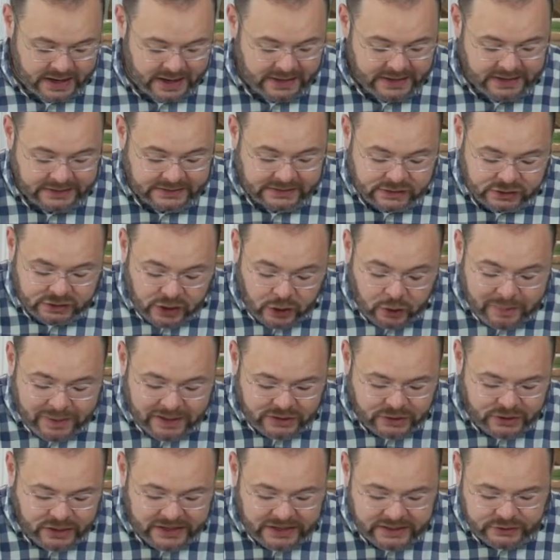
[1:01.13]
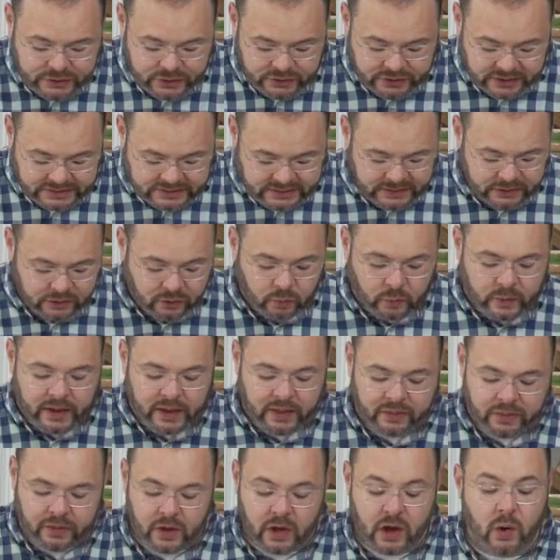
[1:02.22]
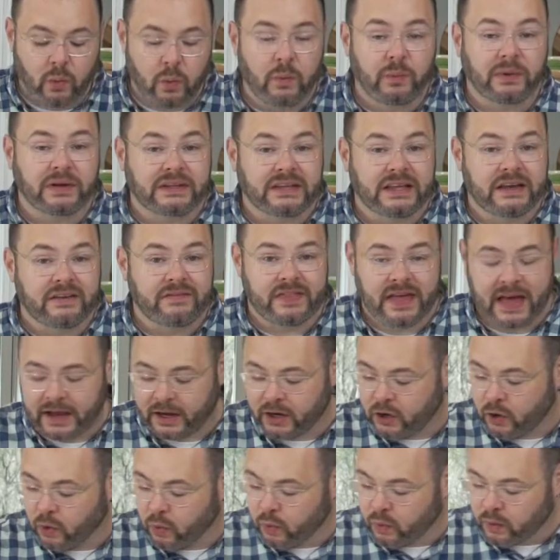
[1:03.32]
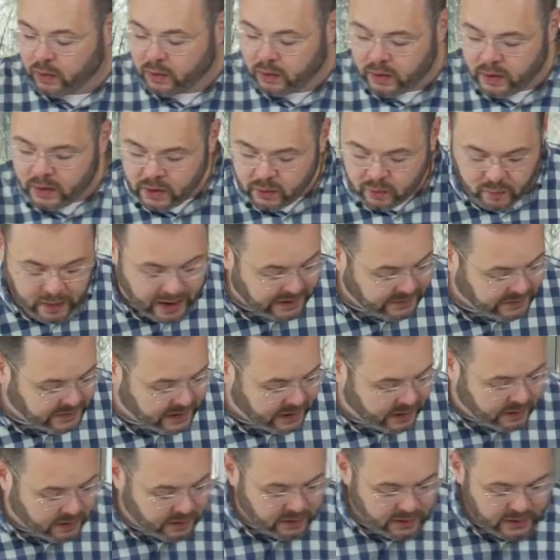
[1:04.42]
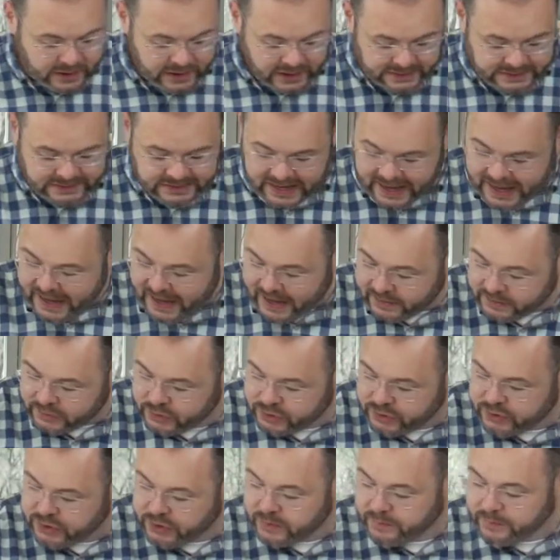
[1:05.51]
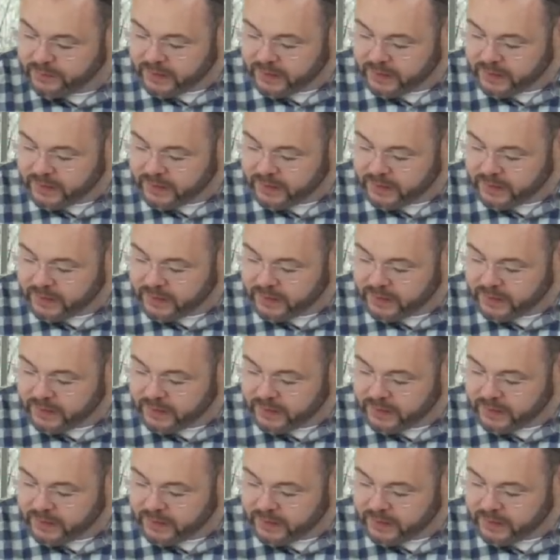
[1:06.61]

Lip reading: And it's so much easier to deal with when we leave that core right there attached.